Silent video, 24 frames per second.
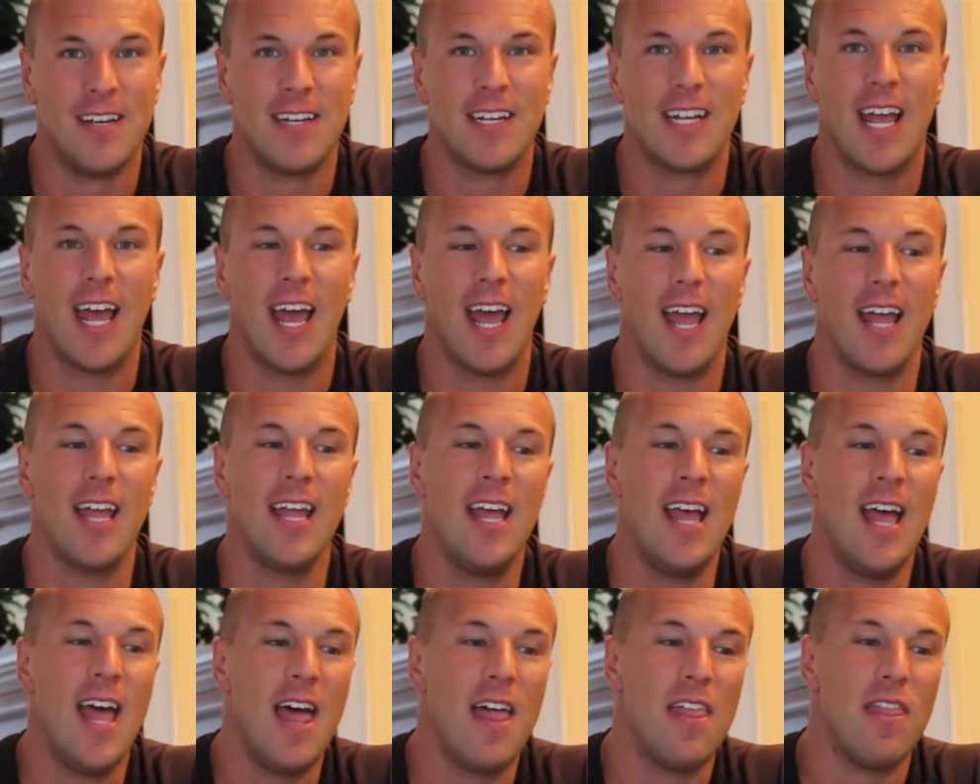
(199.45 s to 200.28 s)

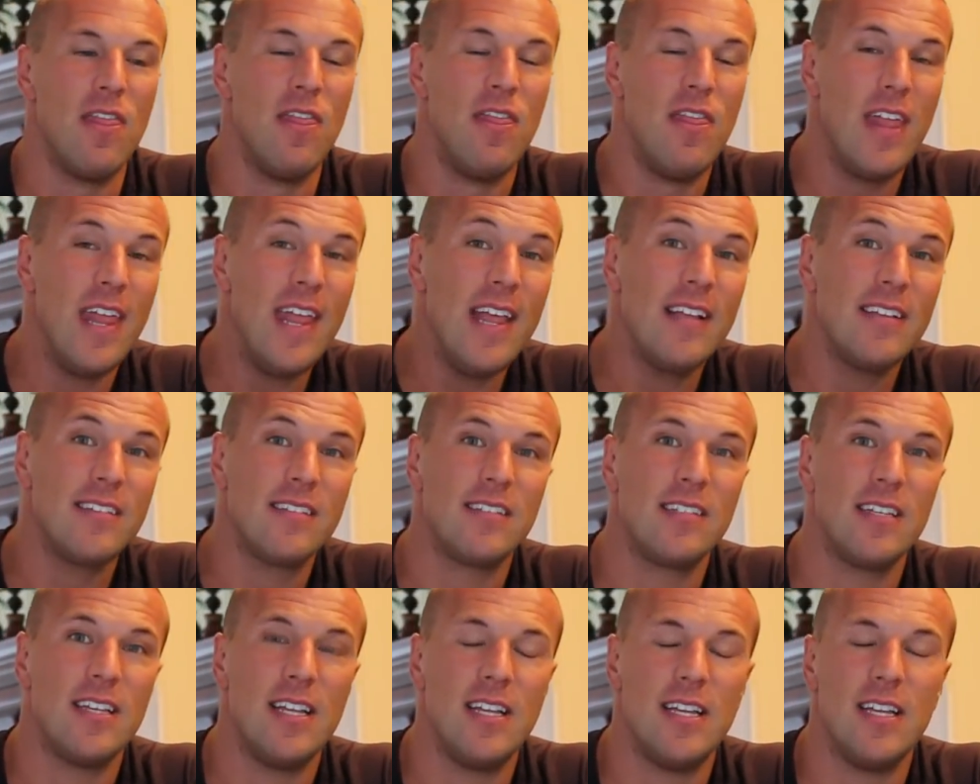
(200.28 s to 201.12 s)
Okay,
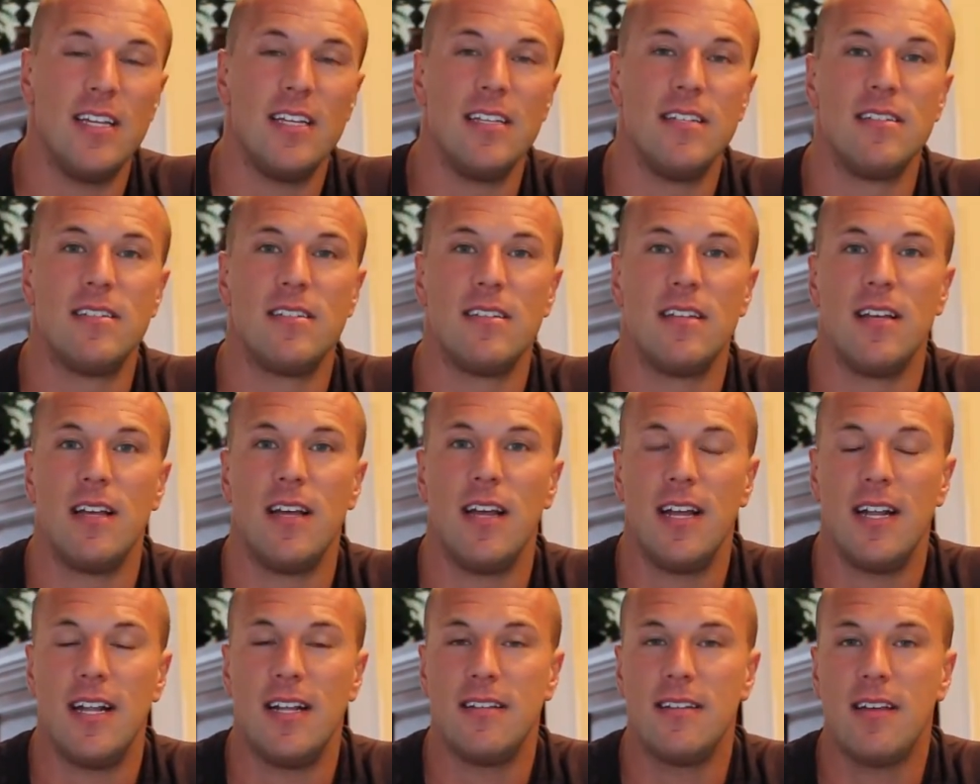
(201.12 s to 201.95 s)
this is
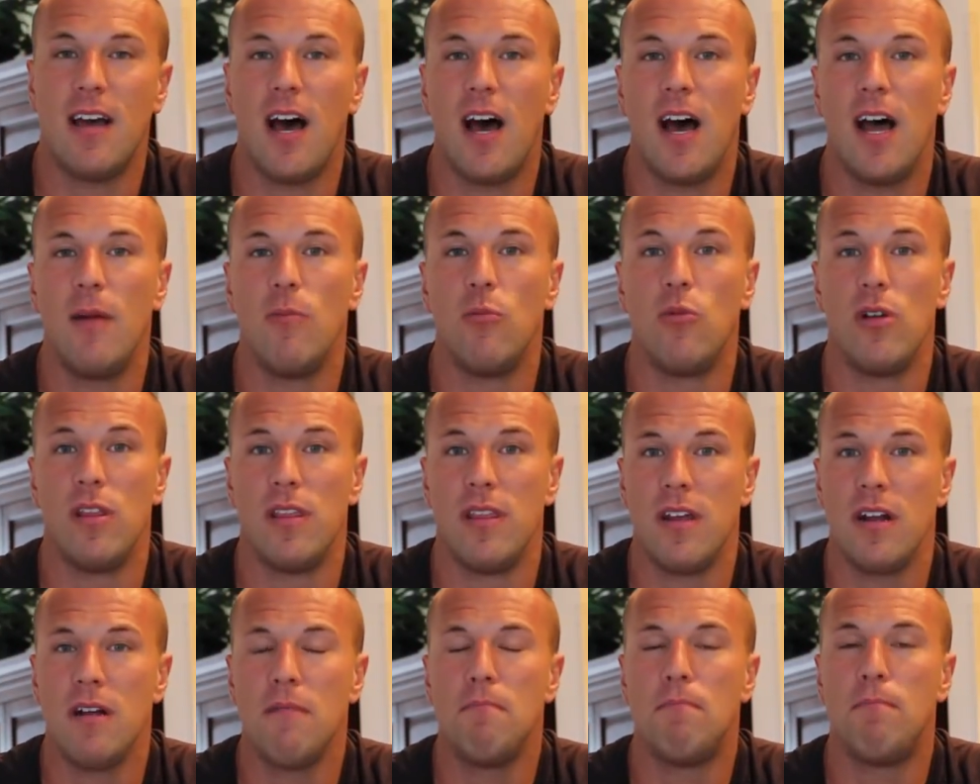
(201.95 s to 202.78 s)
at a time
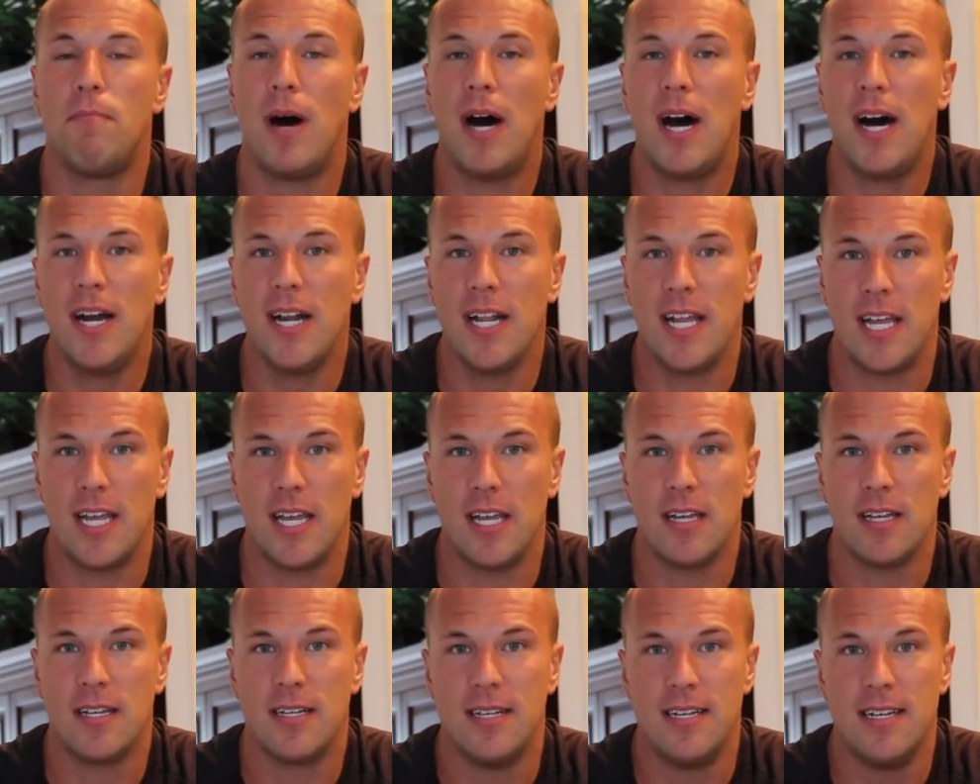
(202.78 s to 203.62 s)
when their
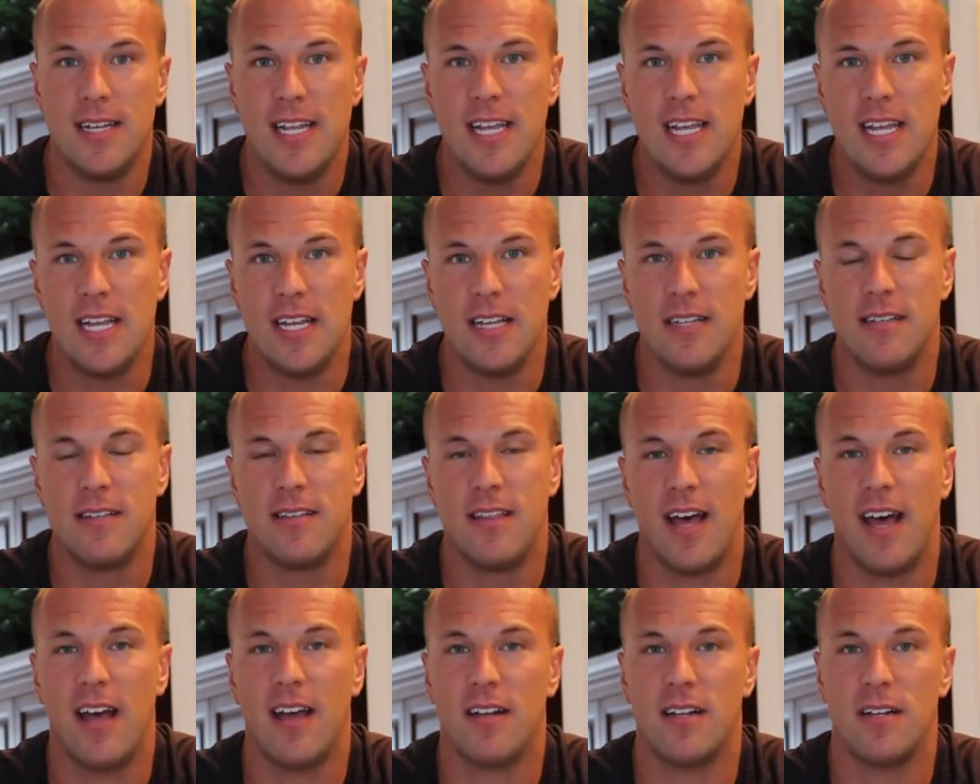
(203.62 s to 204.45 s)
body needs
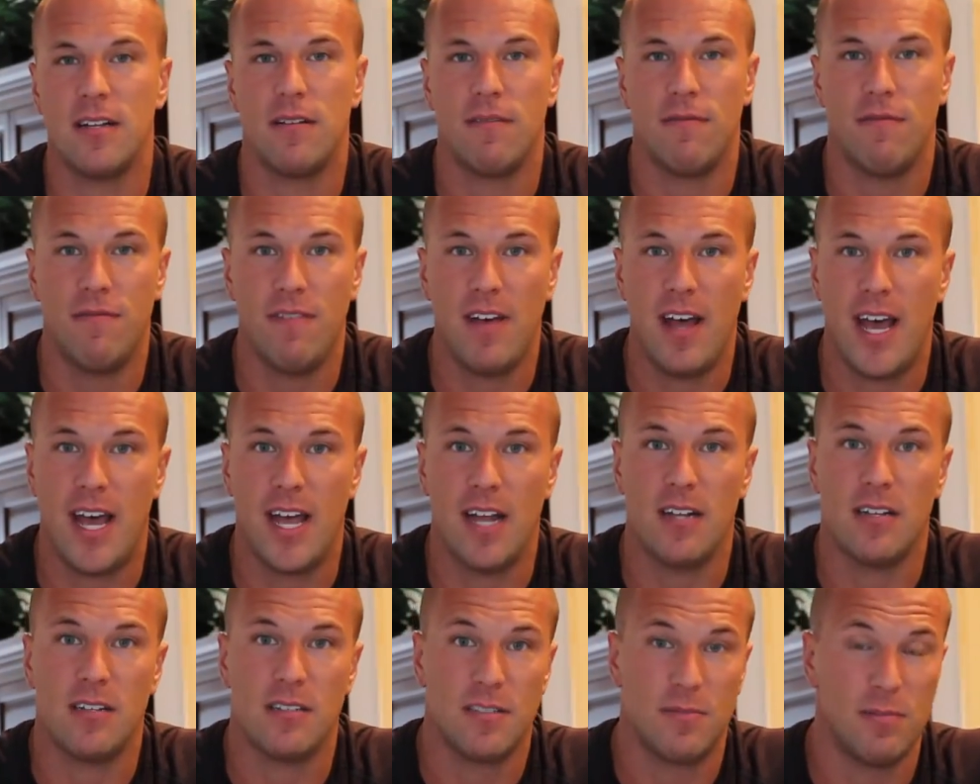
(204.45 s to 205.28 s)
that
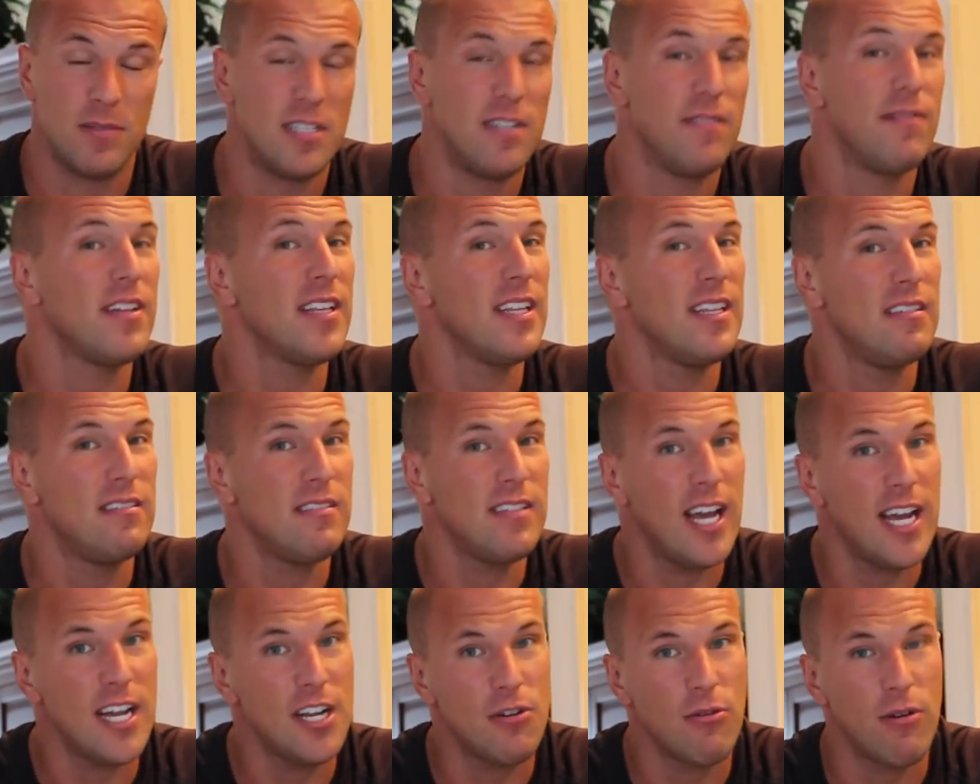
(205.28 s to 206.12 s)
fat, specifically
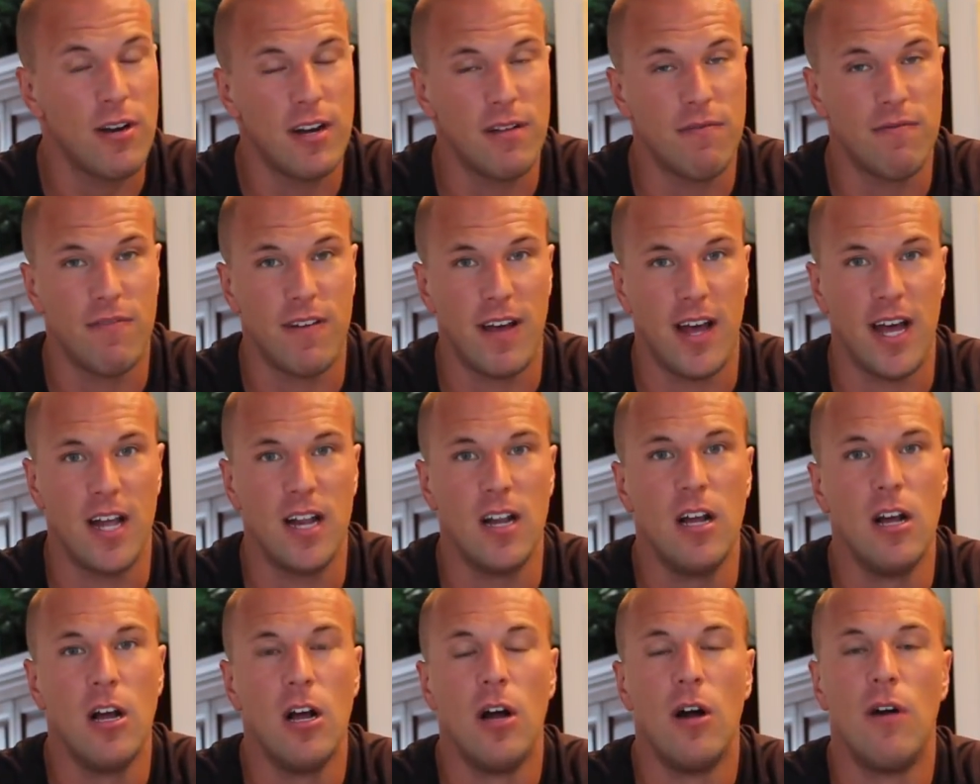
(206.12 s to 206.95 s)
saturated
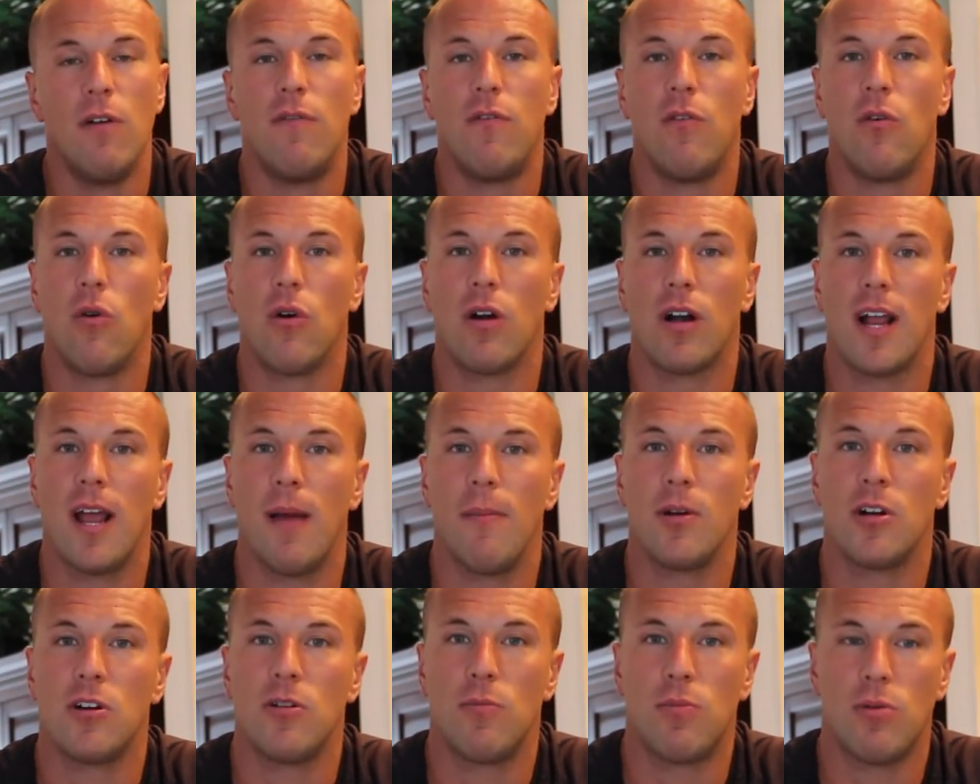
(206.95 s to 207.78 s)
fat, for
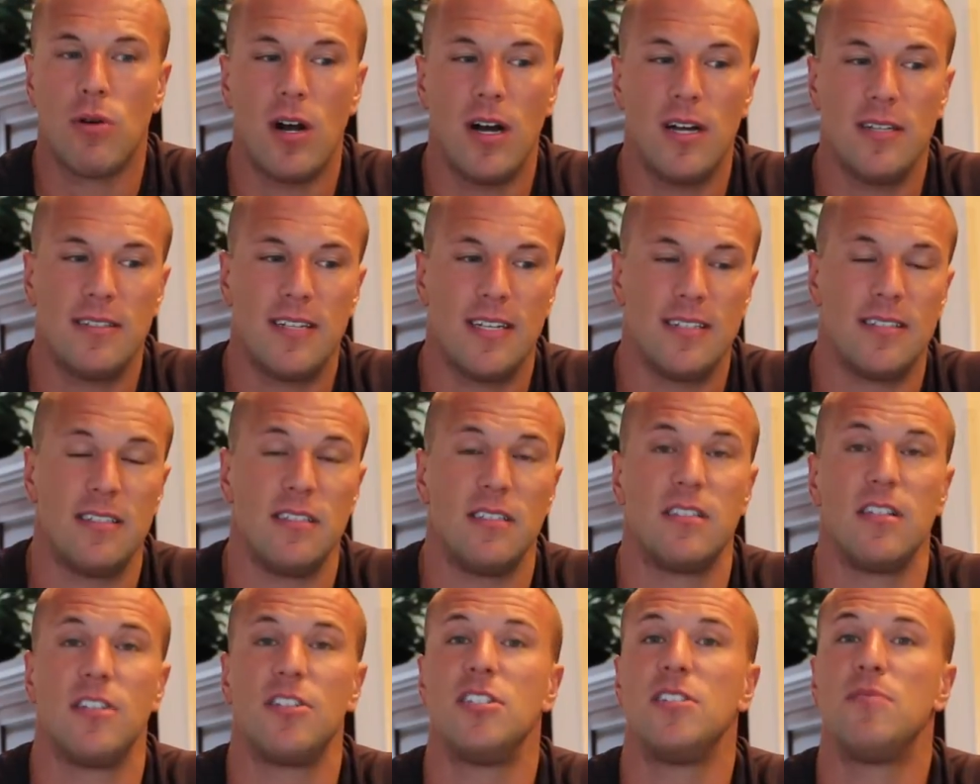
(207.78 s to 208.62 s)
chemical
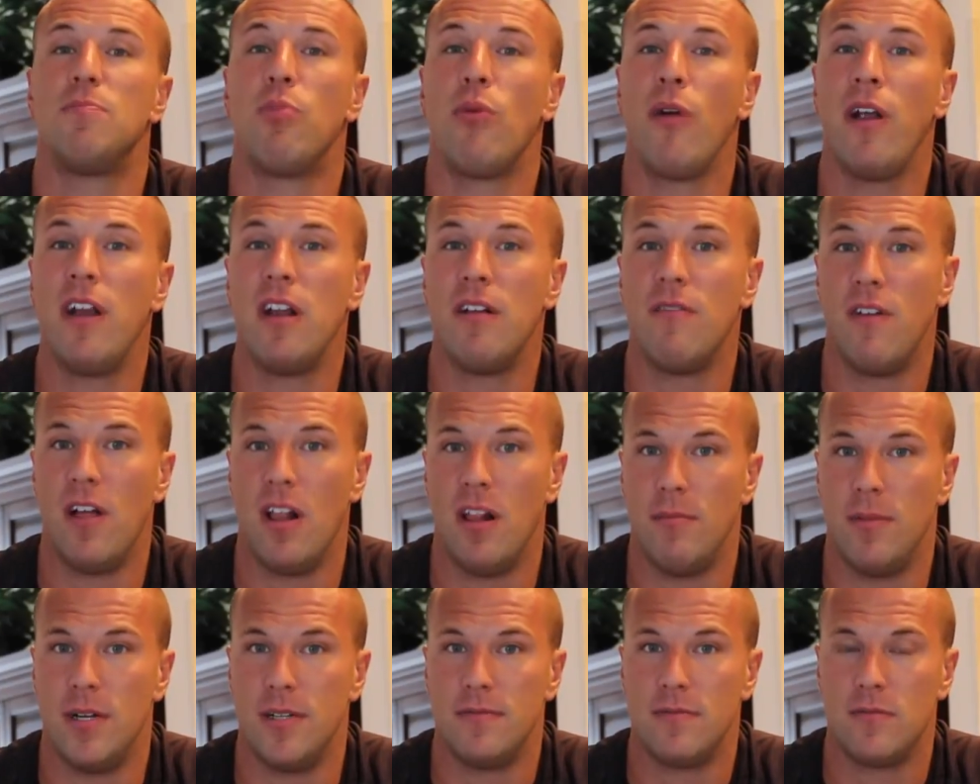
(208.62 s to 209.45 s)
processes such as brain
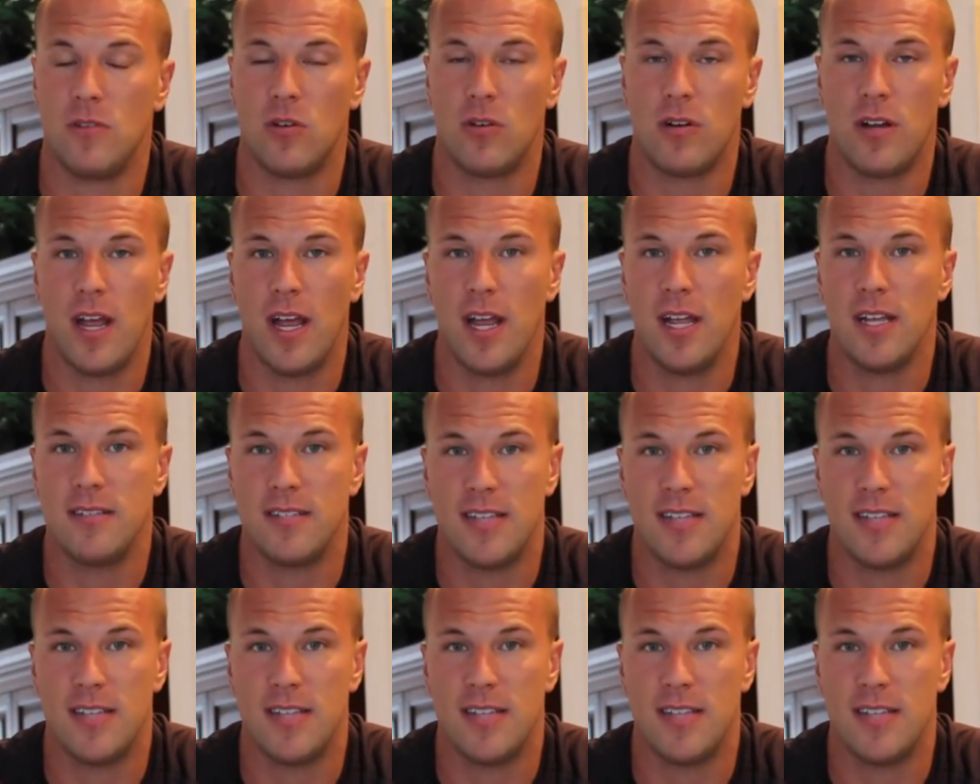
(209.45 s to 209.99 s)
development, okay?